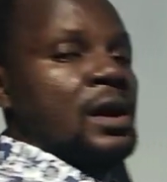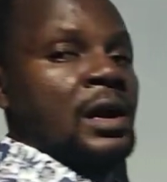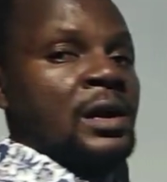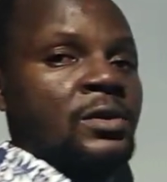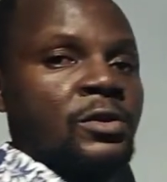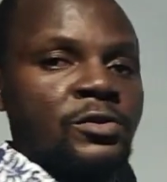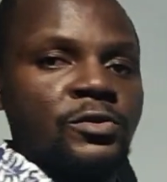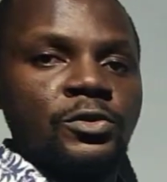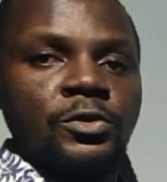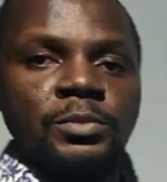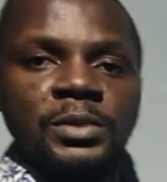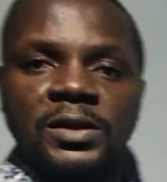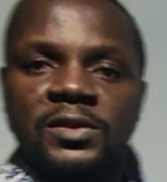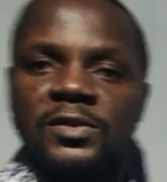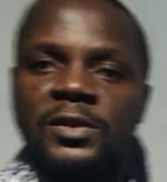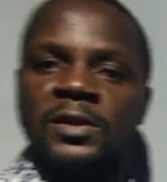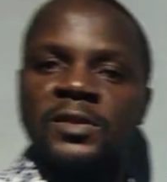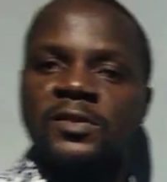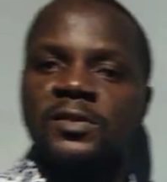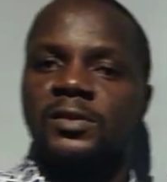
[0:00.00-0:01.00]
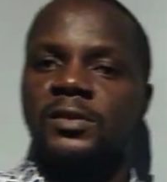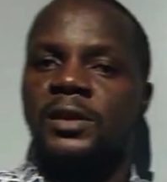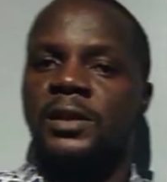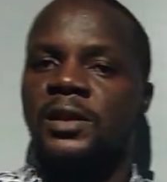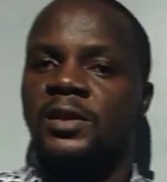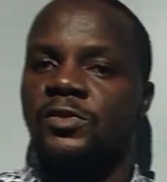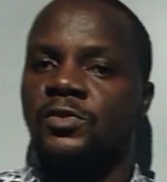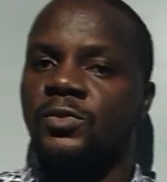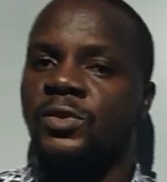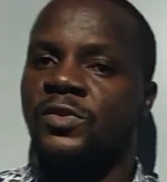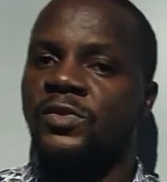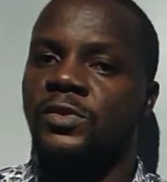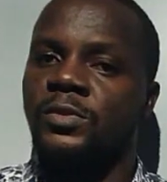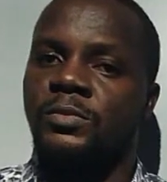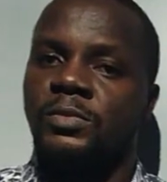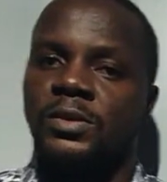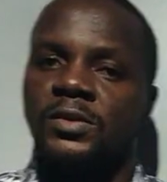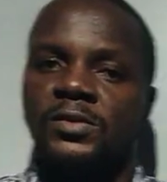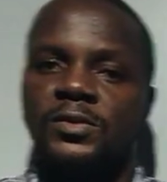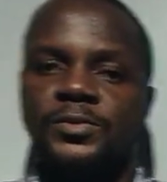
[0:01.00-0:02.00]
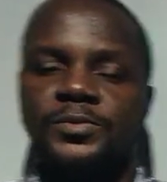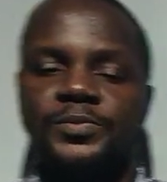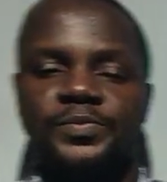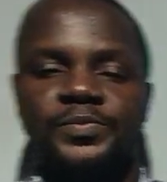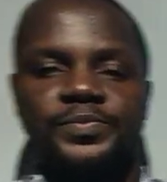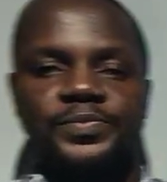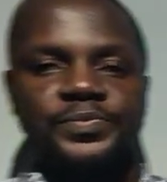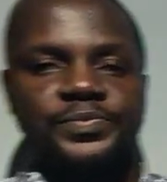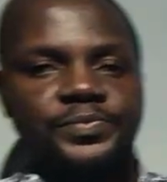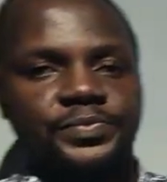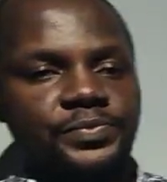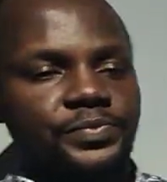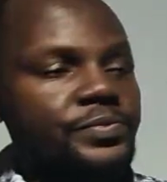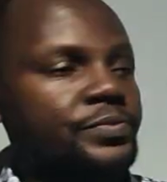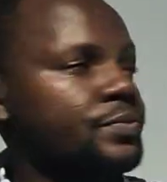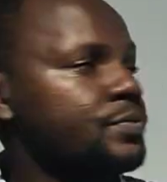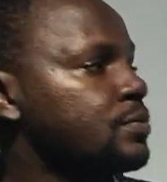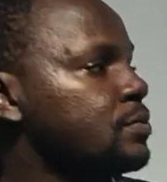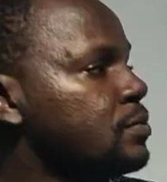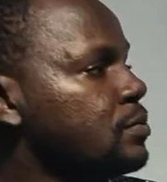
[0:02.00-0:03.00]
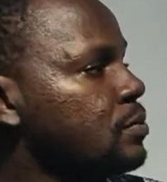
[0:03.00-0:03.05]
and does not make sense. The next question, please.